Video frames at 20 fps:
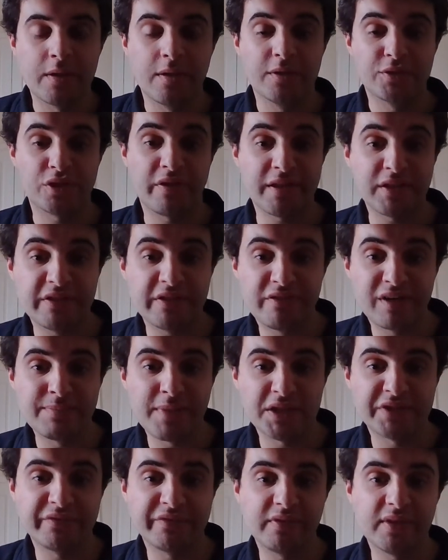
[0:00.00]
So thank you very
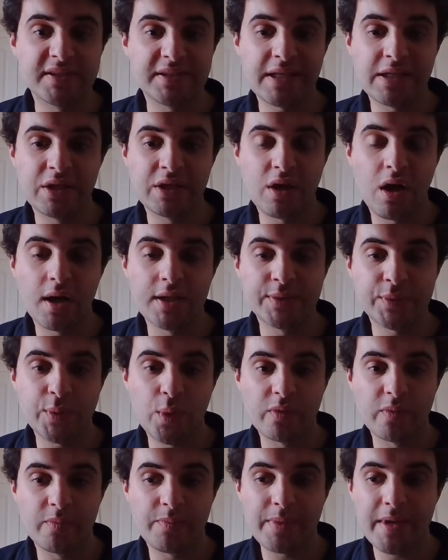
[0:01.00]
much for listening, guys.
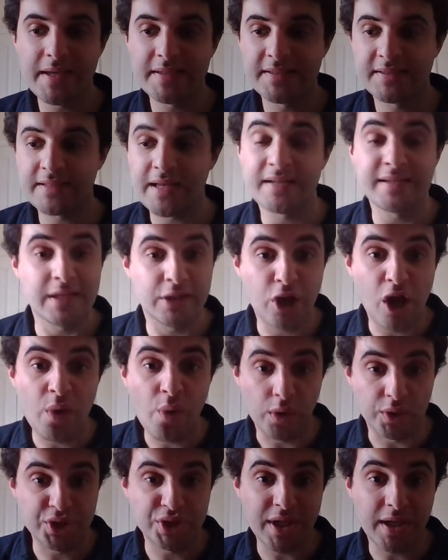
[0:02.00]
All the best, and you go
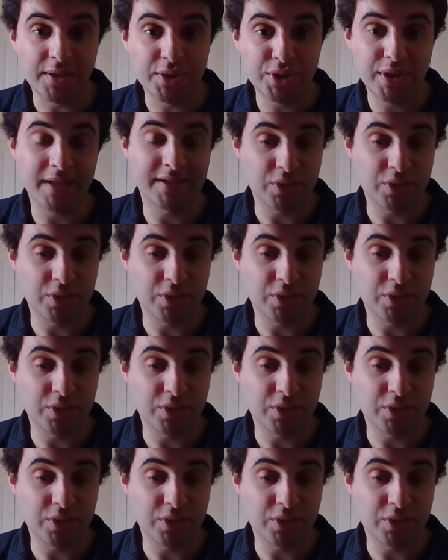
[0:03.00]
watch Shang-Chi.